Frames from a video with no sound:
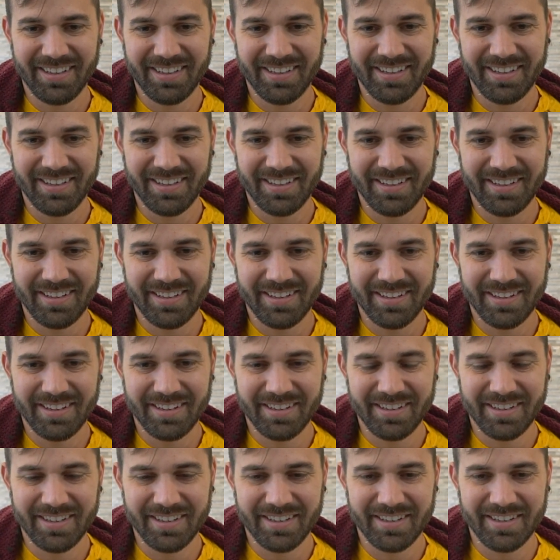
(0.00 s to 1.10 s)
pacifier on the
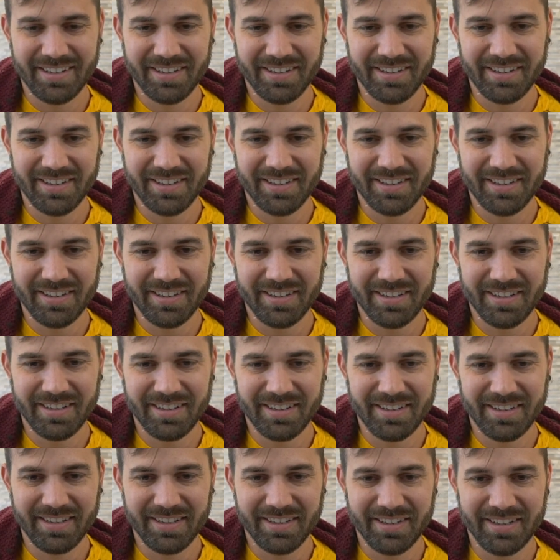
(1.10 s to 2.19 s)
wrong side of your
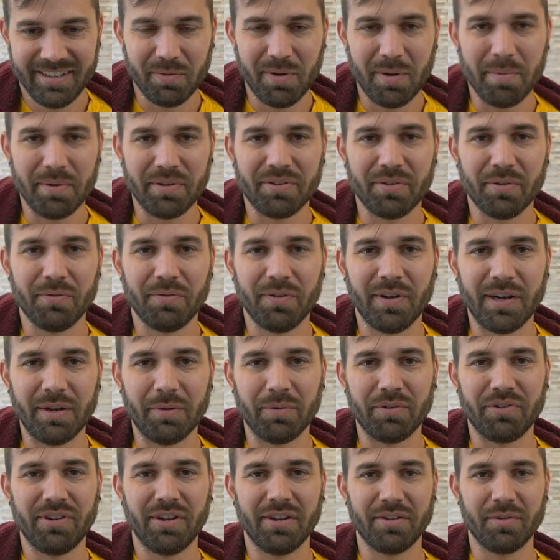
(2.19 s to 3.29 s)
face. Remi's so funny when
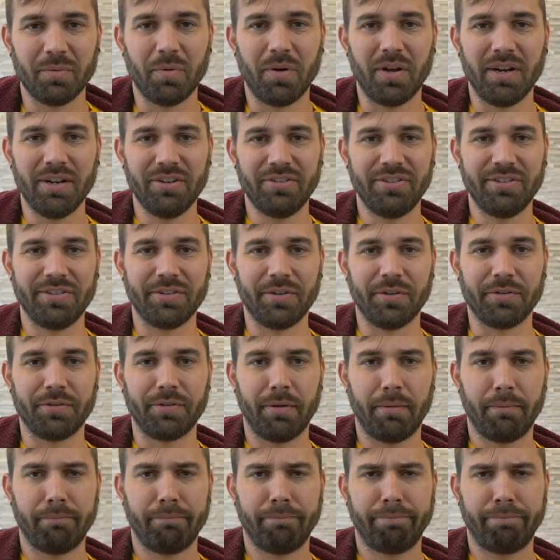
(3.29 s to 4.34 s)
she doesn't want it, she just goes,